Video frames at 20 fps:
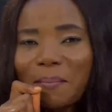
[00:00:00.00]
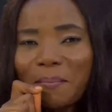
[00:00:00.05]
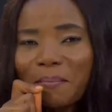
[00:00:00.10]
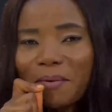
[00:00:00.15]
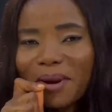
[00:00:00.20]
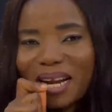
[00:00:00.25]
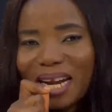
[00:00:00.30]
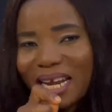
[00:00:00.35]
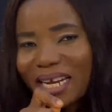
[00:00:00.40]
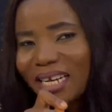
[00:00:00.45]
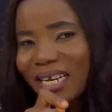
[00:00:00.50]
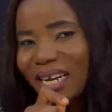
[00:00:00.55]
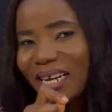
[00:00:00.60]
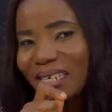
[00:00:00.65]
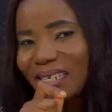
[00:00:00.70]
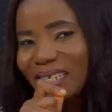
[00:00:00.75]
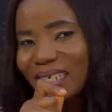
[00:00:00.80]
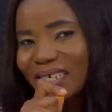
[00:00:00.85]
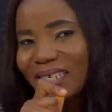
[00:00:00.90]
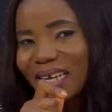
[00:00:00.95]
Cleanliness,
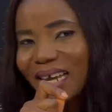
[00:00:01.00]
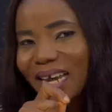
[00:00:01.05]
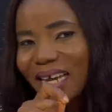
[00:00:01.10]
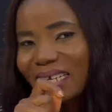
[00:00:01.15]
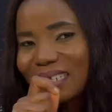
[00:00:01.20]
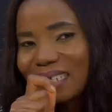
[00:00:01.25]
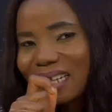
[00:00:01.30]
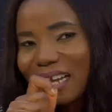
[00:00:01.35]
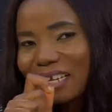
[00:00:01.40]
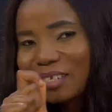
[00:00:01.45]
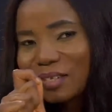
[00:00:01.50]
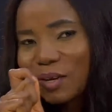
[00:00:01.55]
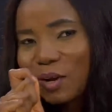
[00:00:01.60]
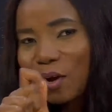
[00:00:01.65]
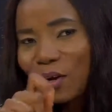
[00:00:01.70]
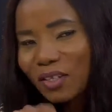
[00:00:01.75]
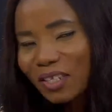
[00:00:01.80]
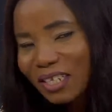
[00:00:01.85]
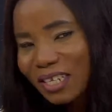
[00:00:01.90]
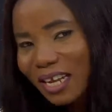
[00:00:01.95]
they say, is next to
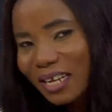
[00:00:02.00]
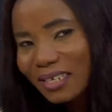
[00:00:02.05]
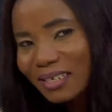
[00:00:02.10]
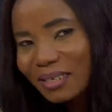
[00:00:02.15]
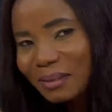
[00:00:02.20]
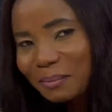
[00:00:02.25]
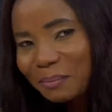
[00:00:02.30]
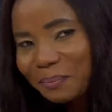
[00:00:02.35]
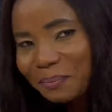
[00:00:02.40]
godliness.